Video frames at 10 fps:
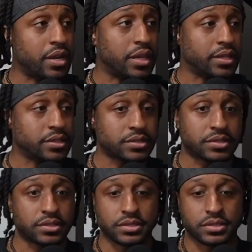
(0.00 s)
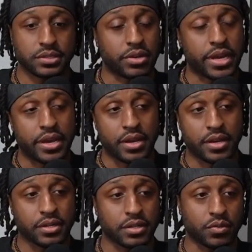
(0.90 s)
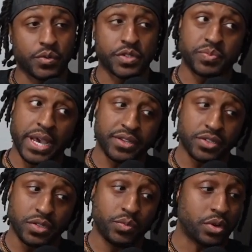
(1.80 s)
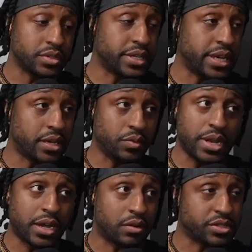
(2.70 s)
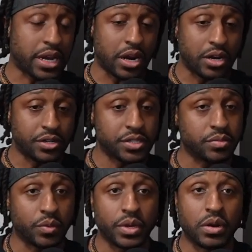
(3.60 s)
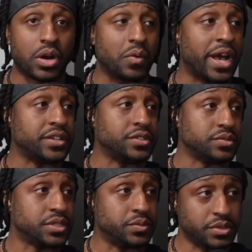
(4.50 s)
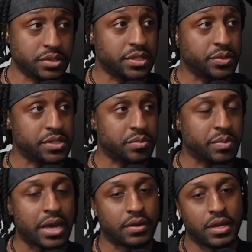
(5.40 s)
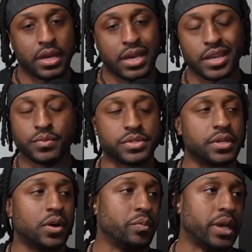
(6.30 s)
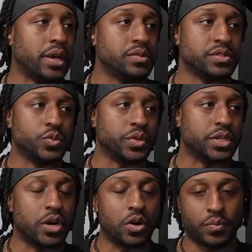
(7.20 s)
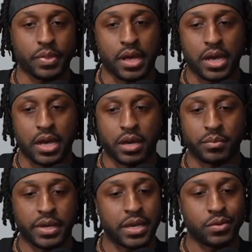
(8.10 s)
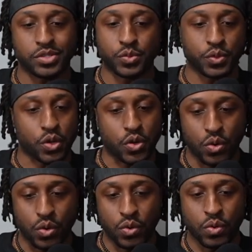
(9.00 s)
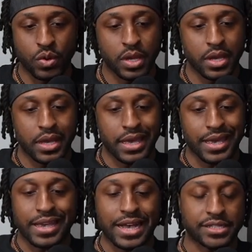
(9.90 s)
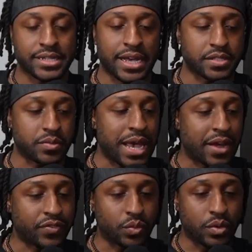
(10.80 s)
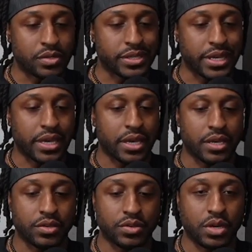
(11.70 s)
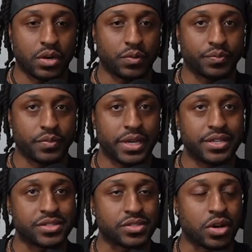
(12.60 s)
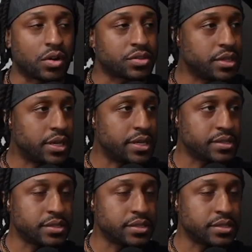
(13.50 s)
Like, you're here, we respect you. We're gonna we're not gonna try to hurt you, but we're gonna go at you, see what it's about. And it was dope, man. It was super dope. And he was super cool. He got shots up afterwards, and you know, he just talked to us.